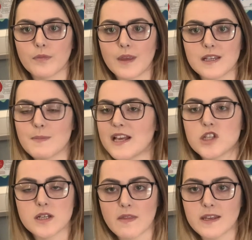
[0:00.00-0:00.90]
is
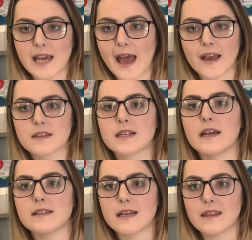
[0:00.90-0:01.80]
mentioned in the text,
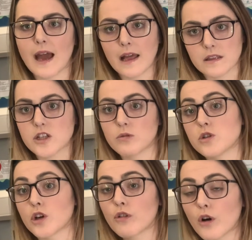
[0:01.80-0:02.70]
and say the answer was
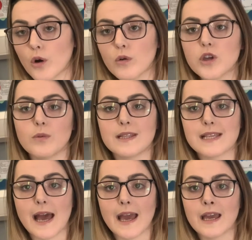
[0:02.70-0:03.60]
a crow, you would
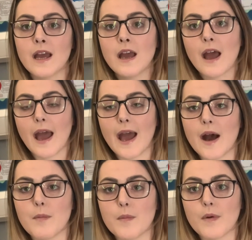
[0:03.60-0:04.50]
say
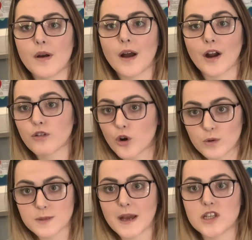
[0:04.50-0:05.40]
a crow
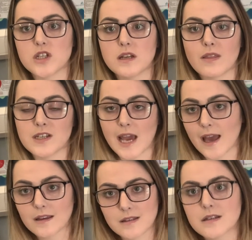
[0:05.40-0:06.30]
was mentioned in the
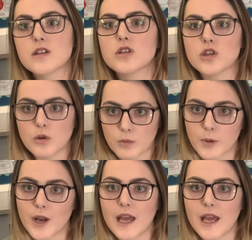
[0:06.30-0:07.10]
text. You would put it